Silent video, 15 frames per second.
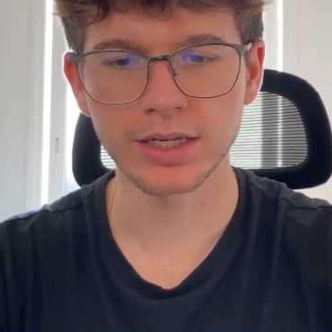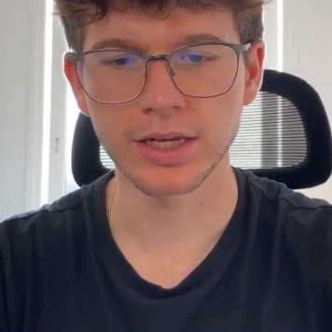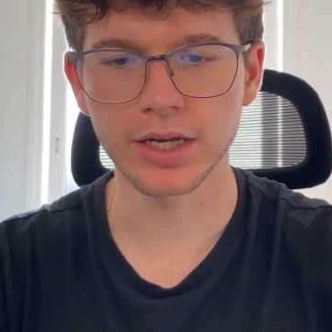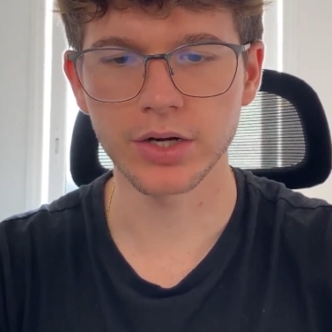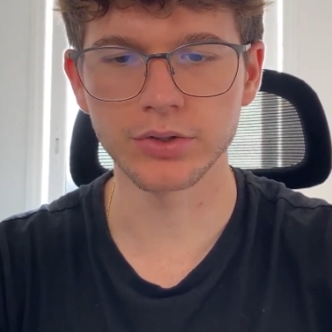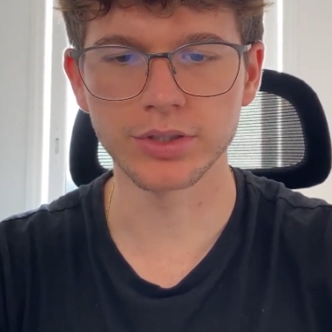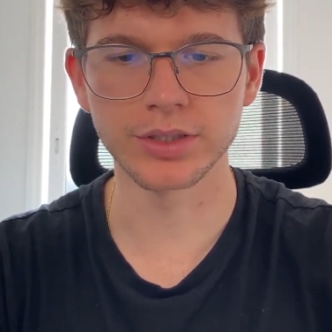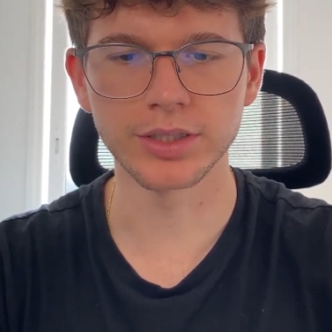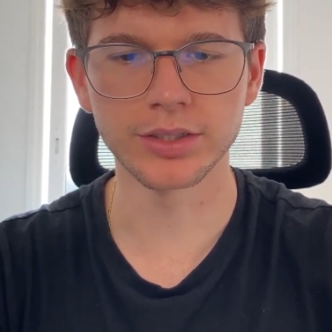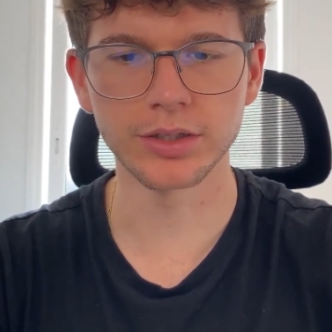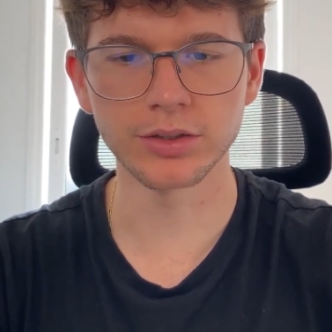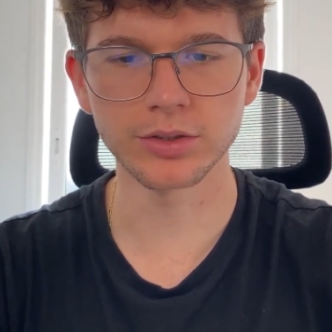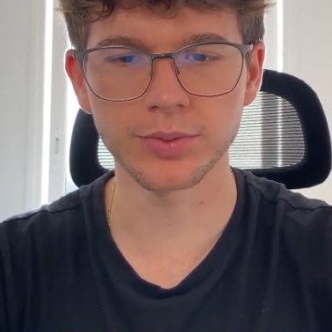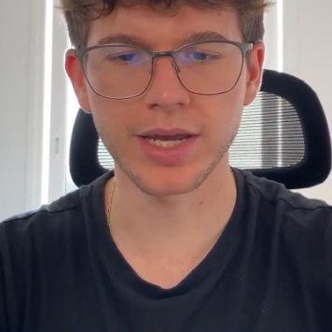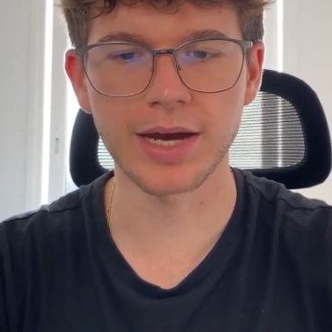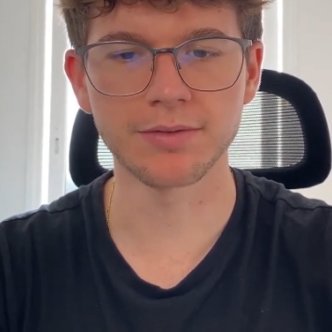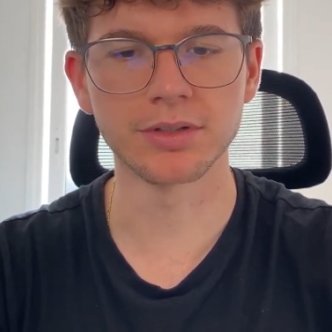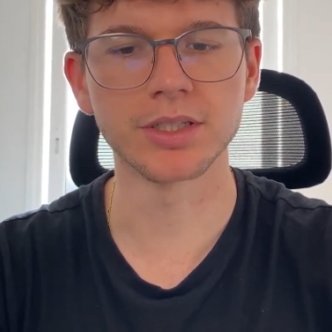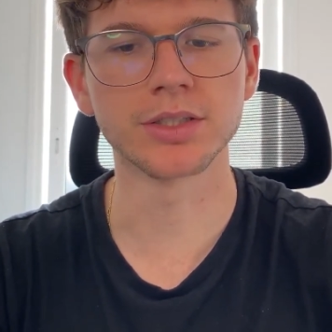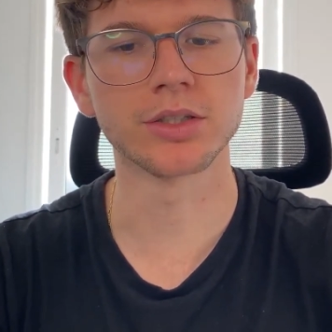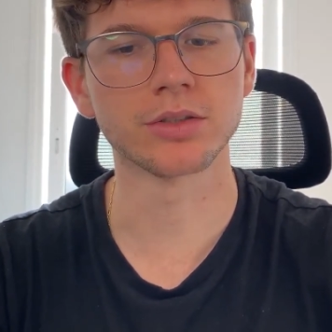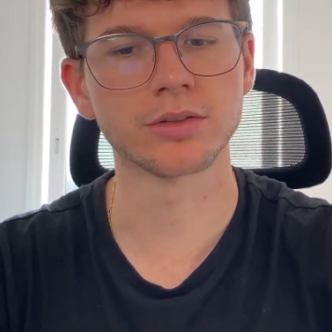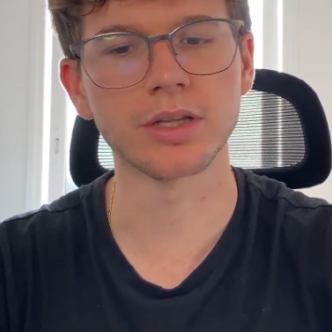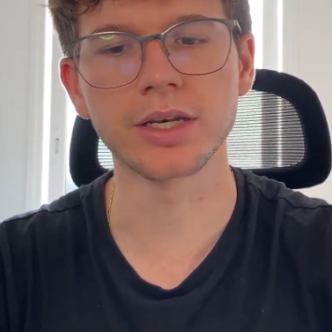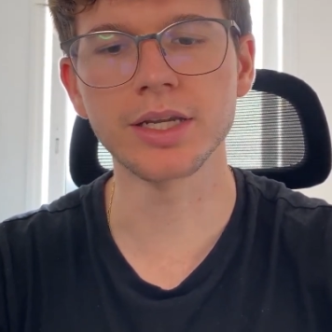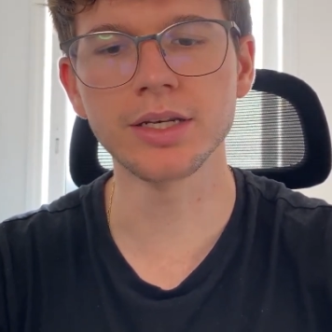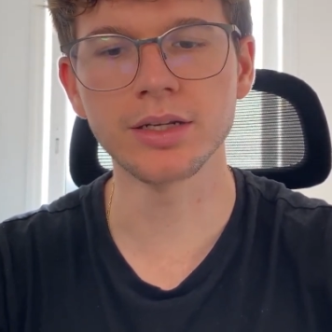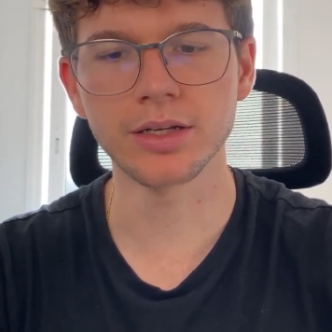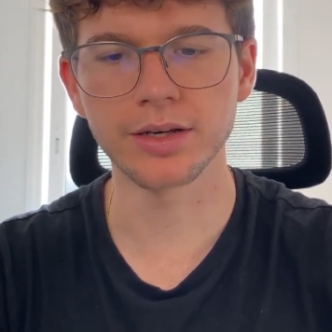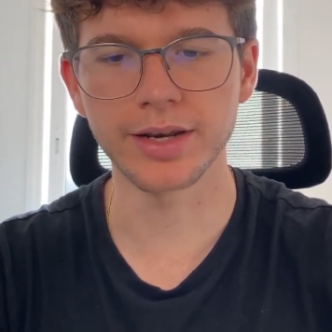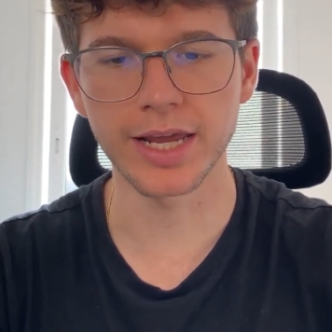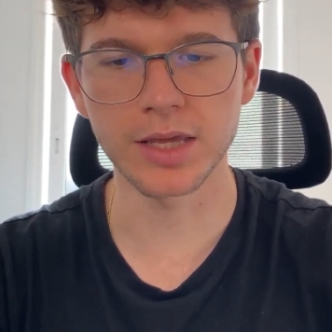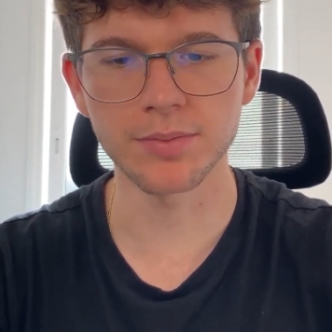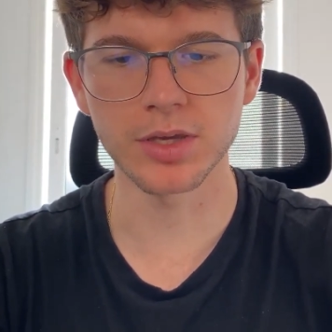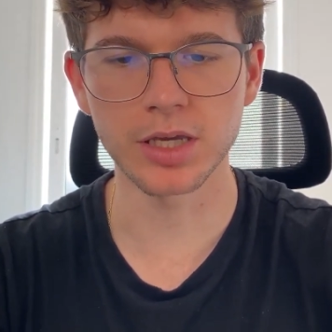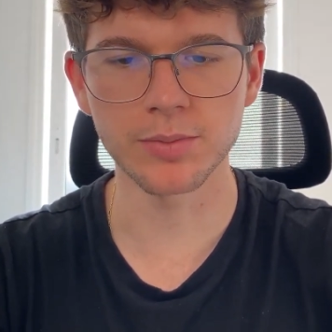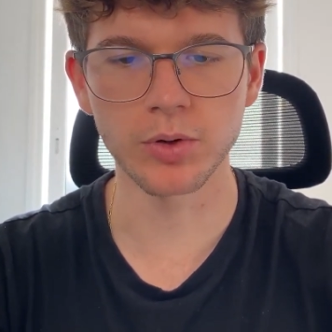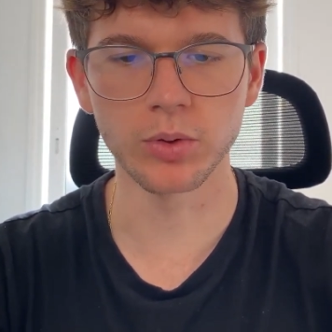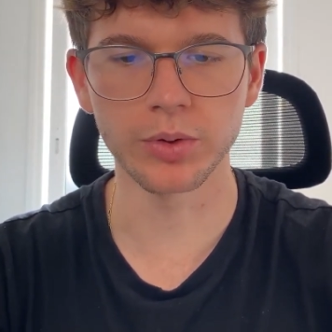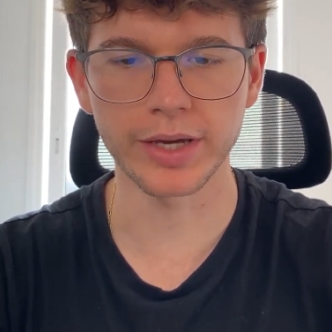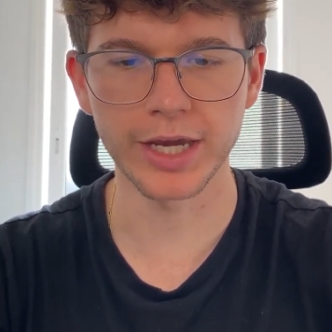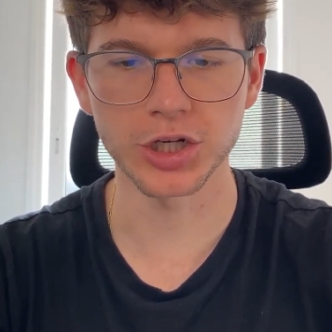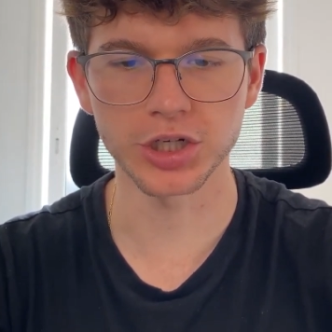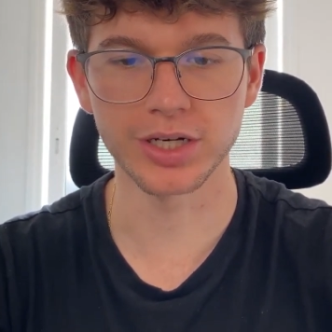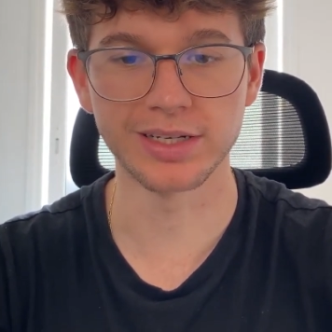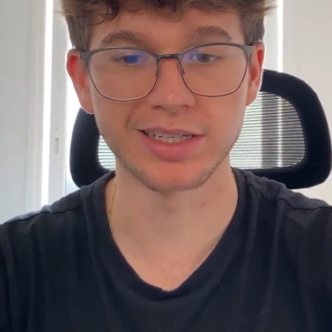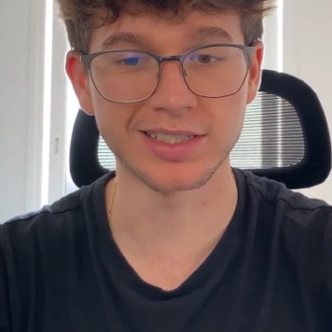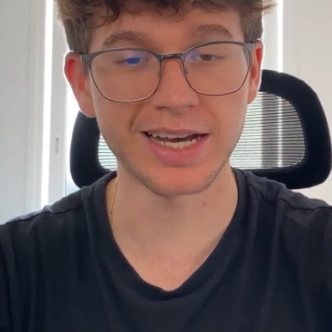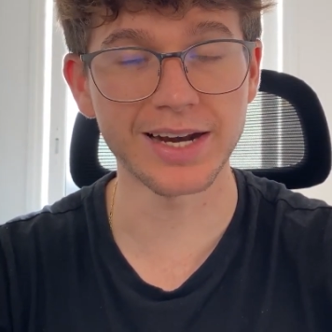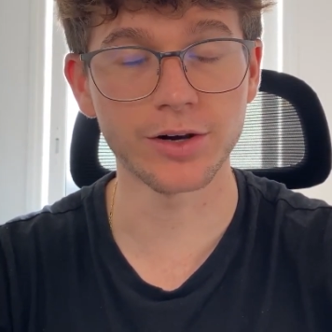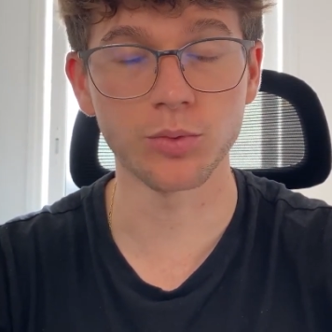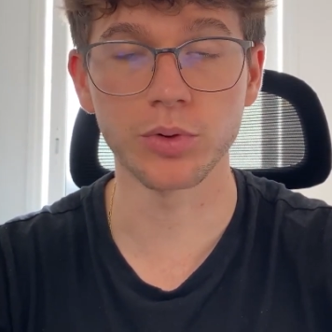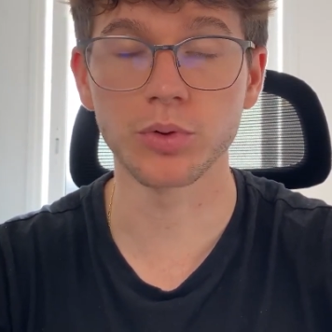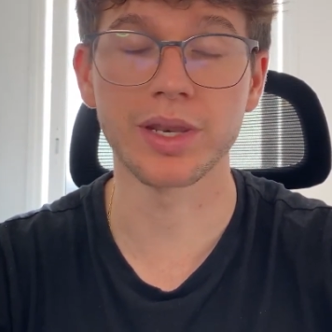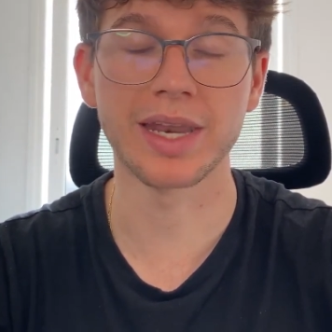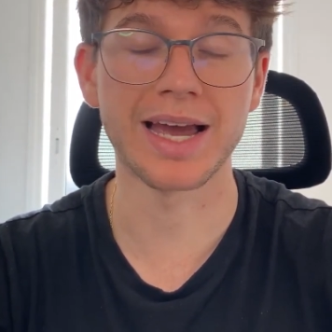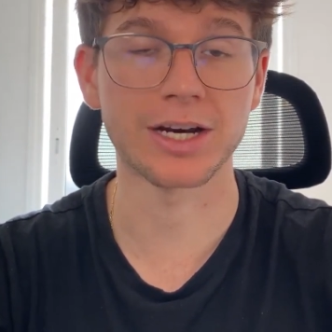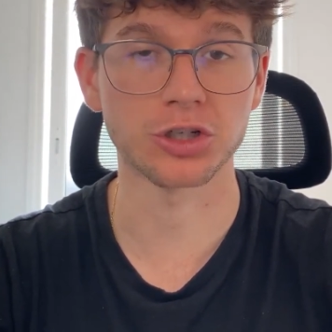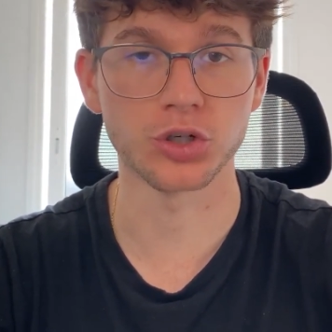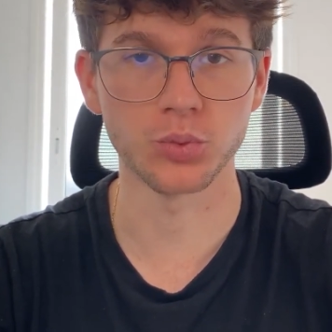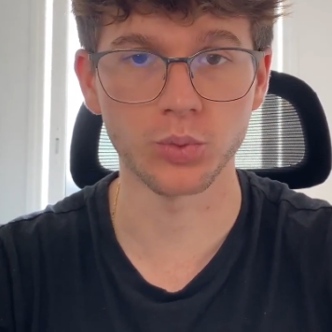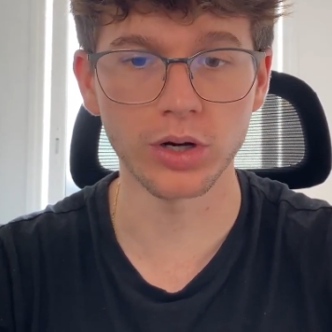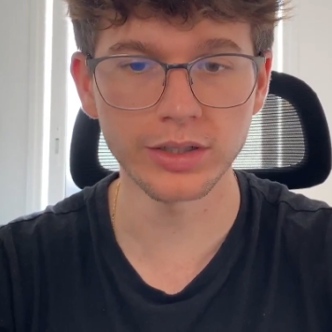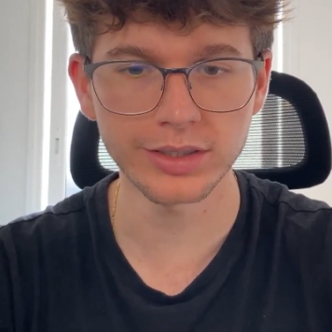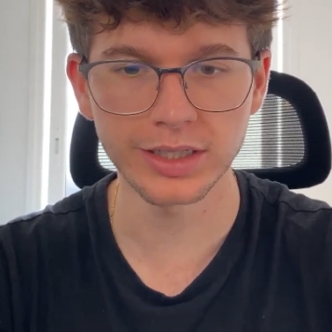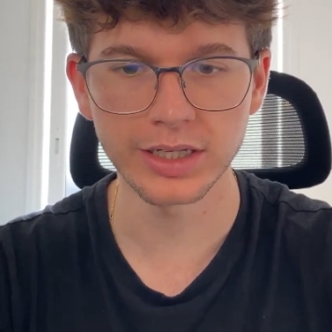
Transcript: Here are the details. We have the details of the lead, name, email, location, and desire, what they actually want.